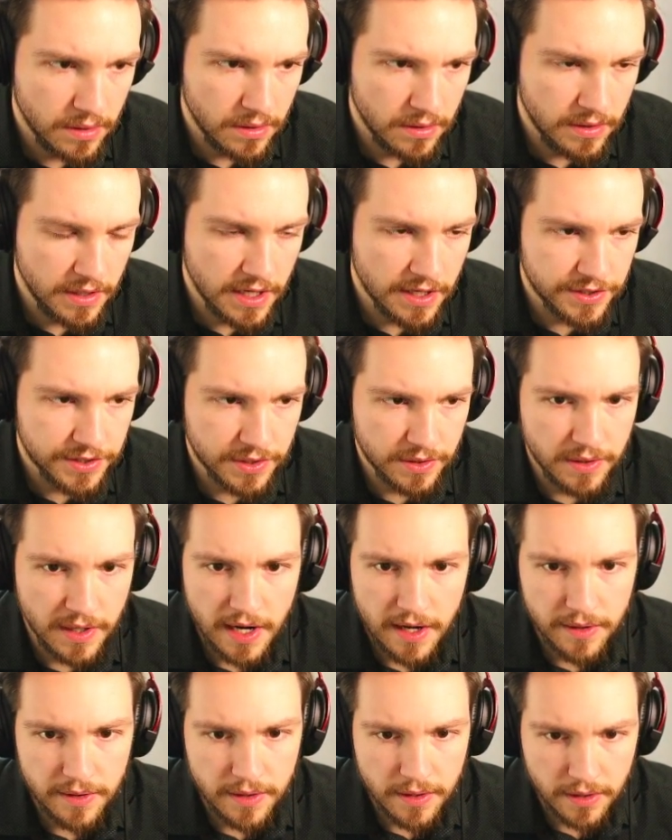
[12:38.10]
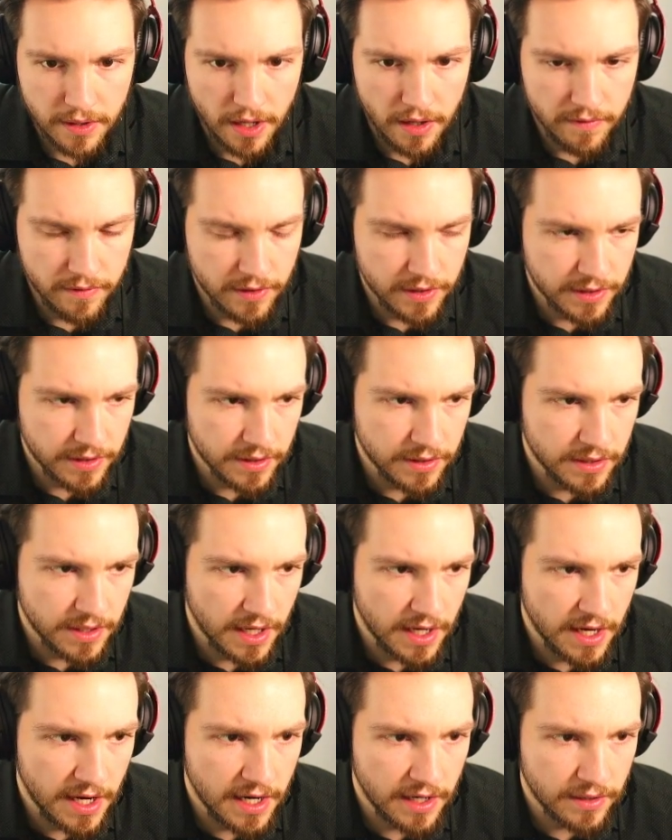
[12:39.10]
Yeah, so now they're covering the
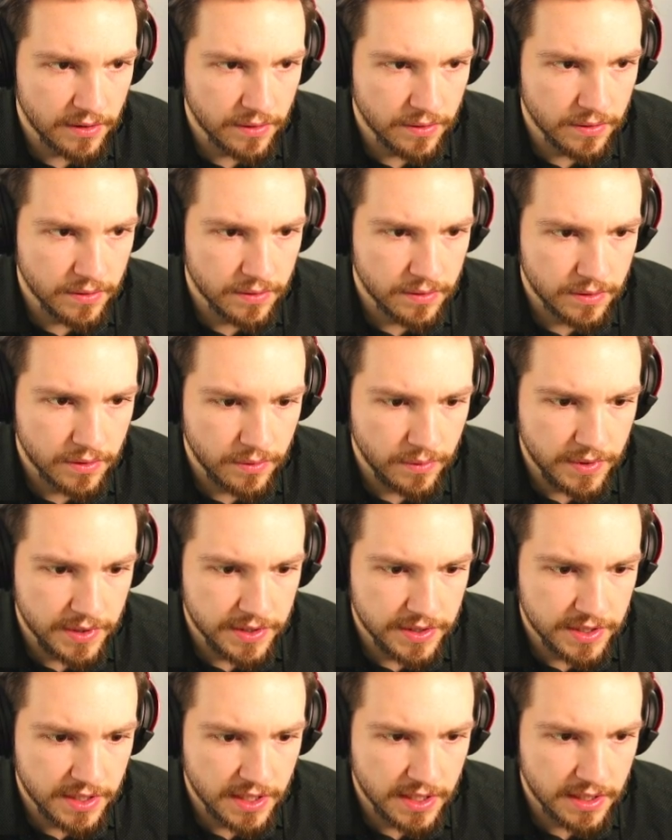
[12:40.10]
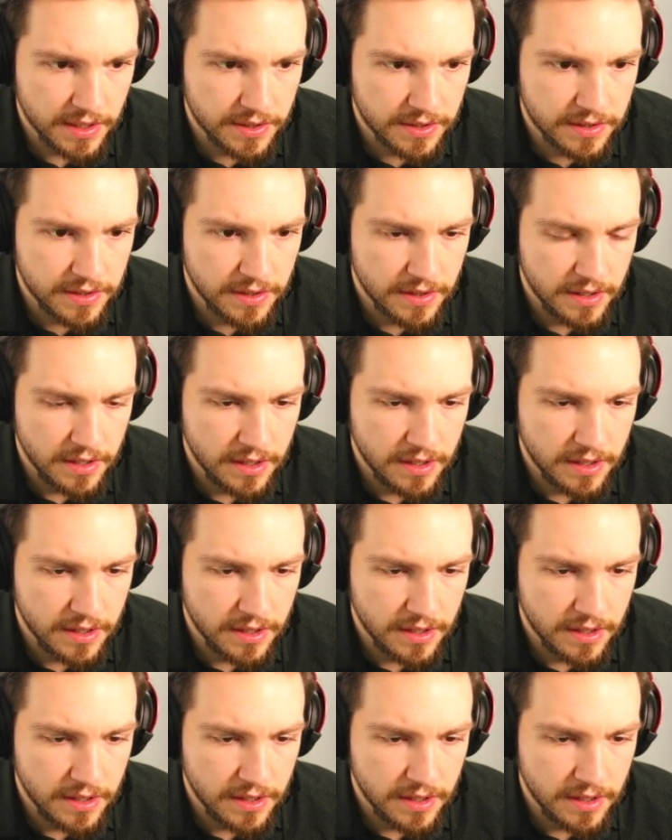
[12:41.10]
diagonal. Queen takes.